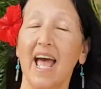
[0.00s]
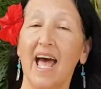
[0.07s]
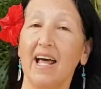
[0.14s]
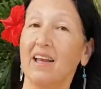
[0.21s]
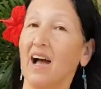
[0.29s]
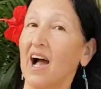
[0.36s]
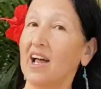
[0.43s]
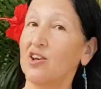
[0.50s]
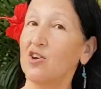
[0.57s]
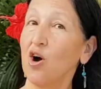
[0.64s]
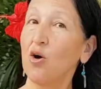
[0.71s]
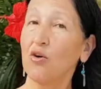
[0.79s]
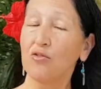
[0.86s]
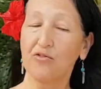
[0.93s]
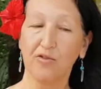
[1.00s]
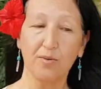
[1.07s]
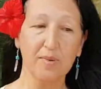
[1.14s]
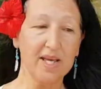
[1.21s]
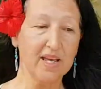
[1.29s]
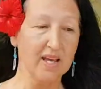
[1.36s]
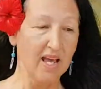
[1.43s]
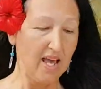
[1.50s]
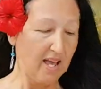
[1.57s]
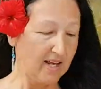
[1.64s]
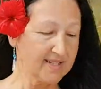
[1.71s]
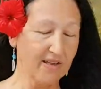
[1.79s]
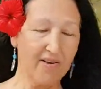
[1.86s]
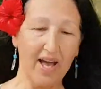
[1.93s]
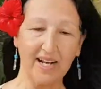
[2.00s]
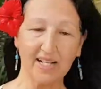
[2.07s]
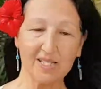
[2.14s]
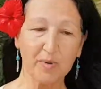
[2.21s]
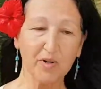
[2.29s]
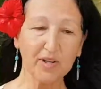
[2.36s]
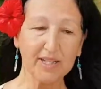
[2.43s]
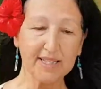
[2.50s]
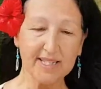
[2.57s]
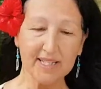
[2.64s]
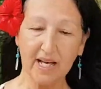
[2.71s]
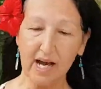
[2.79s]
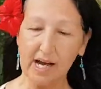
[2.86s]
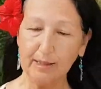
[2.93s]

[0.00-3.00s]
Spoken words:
And I know, for me, because I've had experience,